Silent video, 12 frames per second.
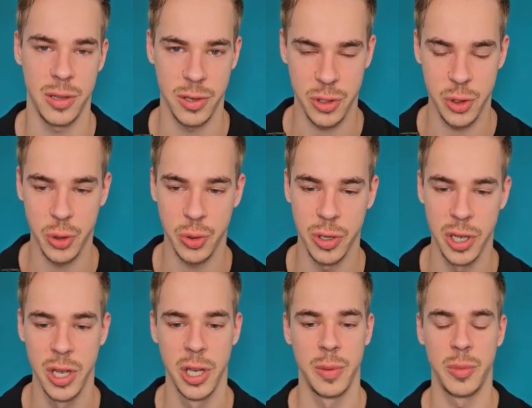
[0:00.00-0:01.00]
the tool.
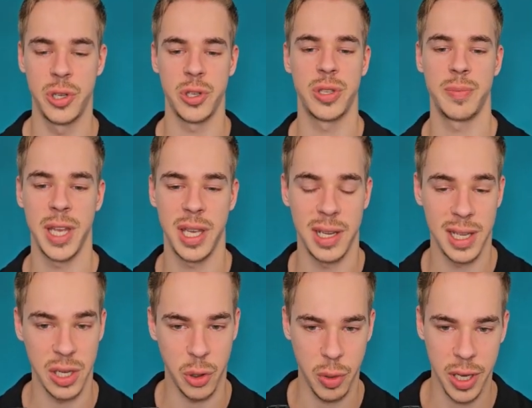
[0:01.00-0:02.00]
But just to make it a
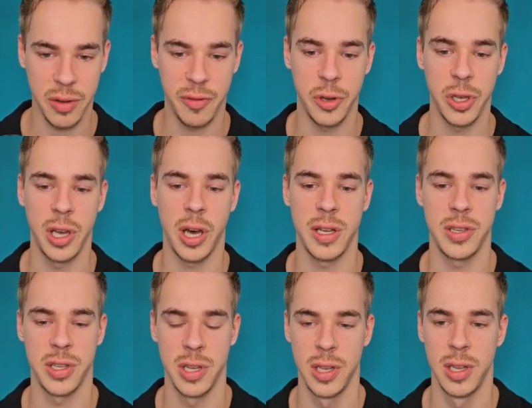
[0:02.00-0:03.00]
little quicker for you
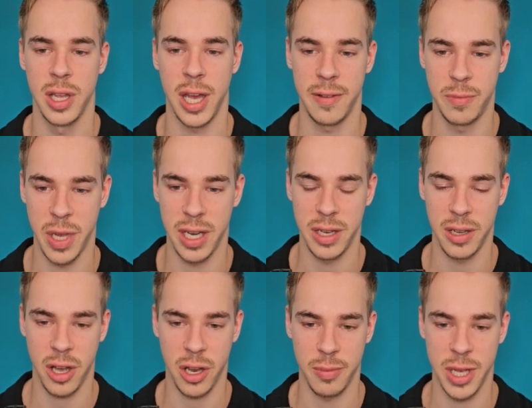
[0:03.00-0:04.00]
guys, I've made an
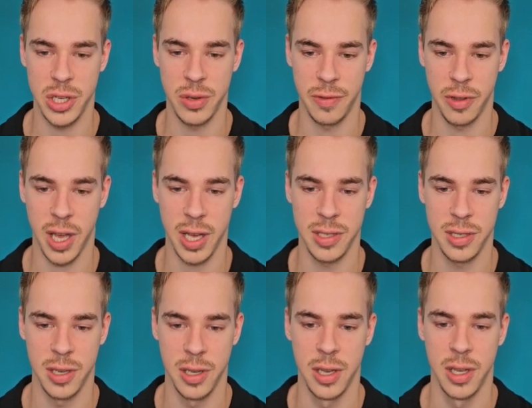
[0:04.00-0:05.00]
automation for that.
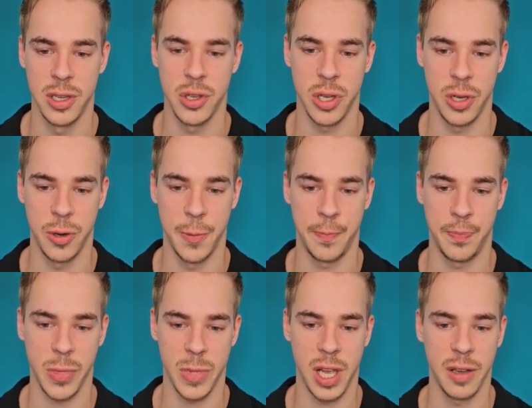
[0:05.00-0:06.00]
So
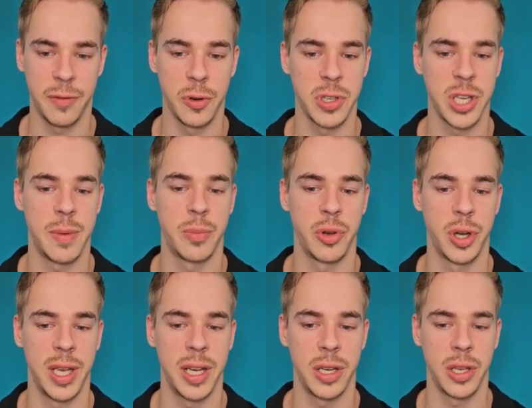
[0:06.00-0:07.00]
like, for example,
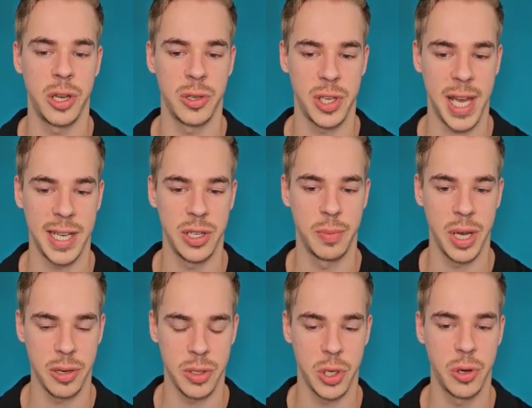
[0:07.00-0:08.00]
here you're going to add your
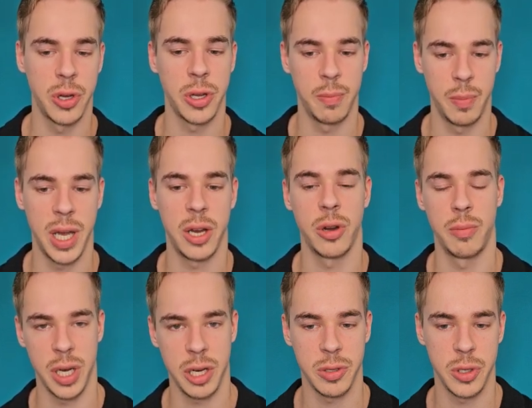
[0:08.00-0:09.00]
bearer token,
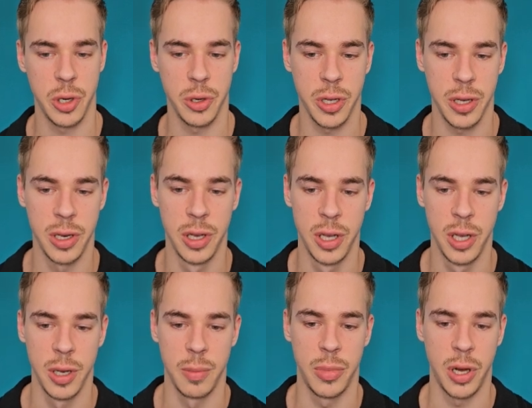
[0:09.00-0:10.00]
bearer token,
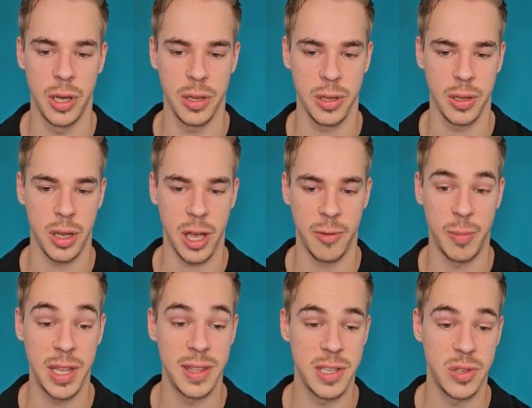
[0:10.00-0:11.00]
but I've
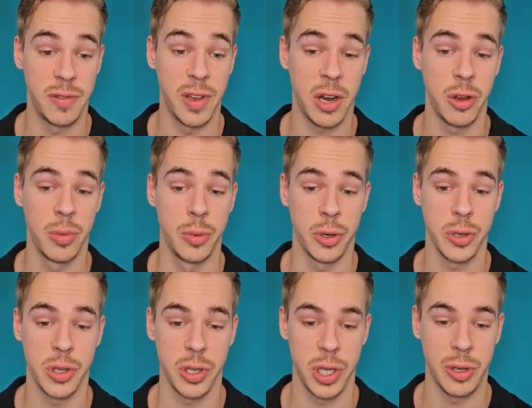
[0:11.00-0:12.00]
made this a variable,
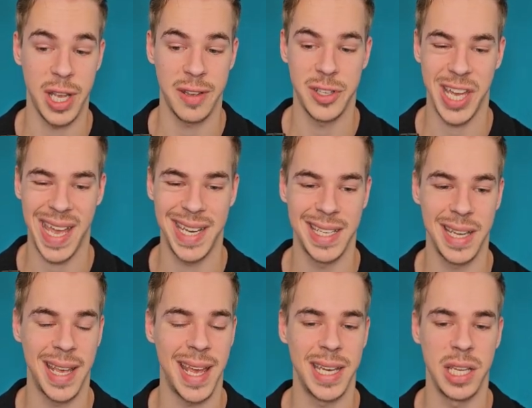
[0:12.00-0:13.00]
so you don't have to edit
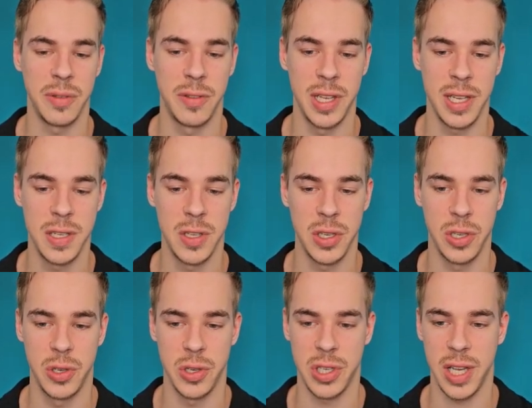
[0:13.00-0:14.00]
any of these. You
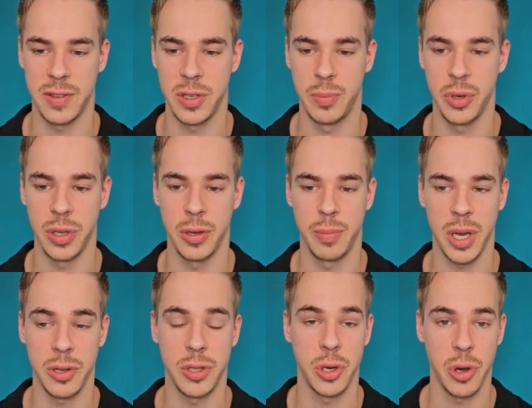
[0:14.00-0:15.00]
just have to put your
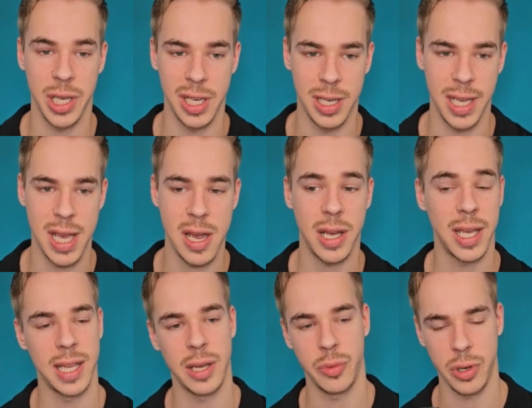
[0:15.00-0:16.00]
bearer token in here, and
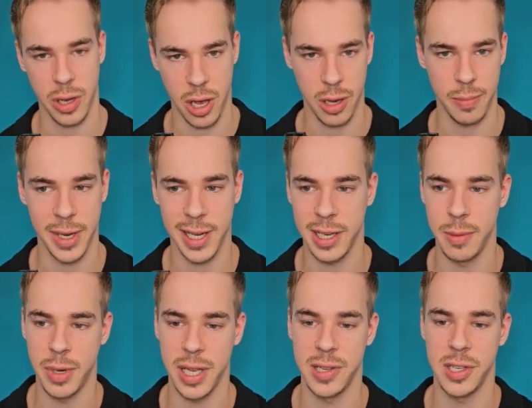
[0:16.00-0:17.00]
then it will automatically
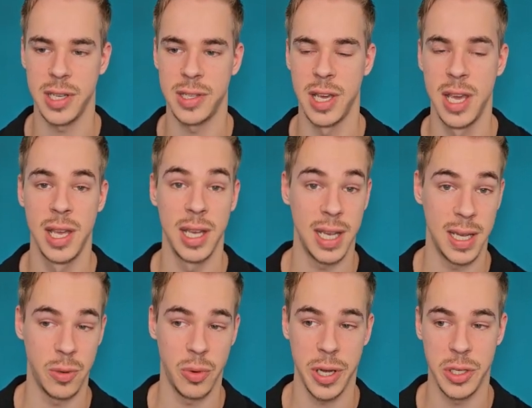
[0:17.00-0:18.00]
place it in
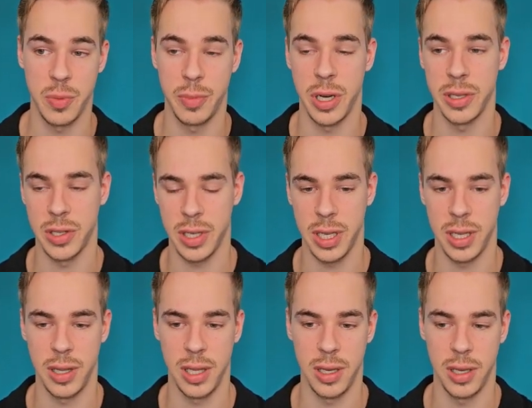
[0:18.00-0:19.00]
the right spot in